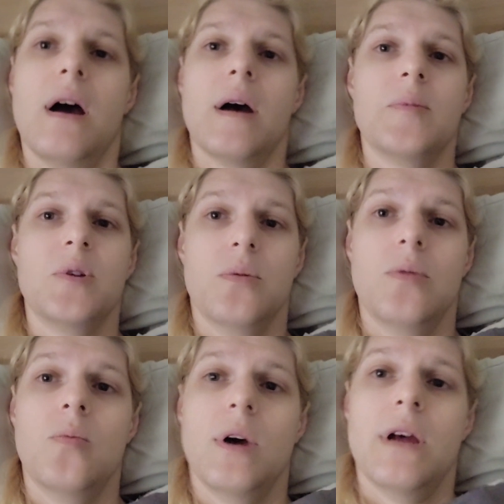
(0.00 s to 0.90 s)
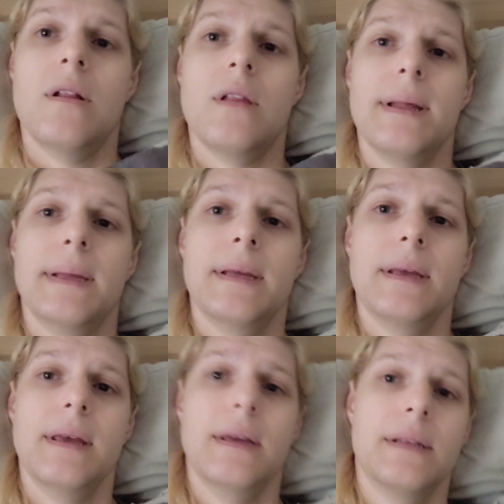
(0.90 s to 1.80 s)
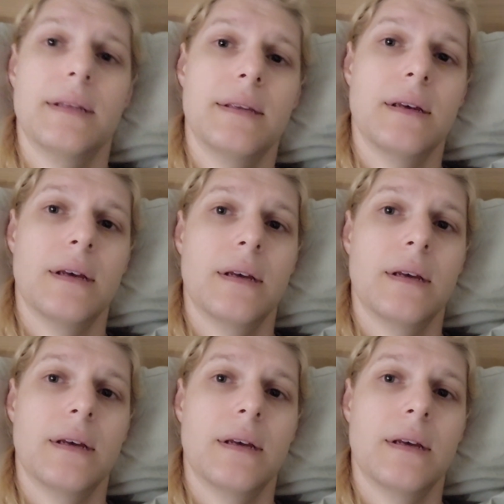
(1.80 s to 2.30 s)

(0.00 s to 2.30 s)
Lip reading: I'm doing well, and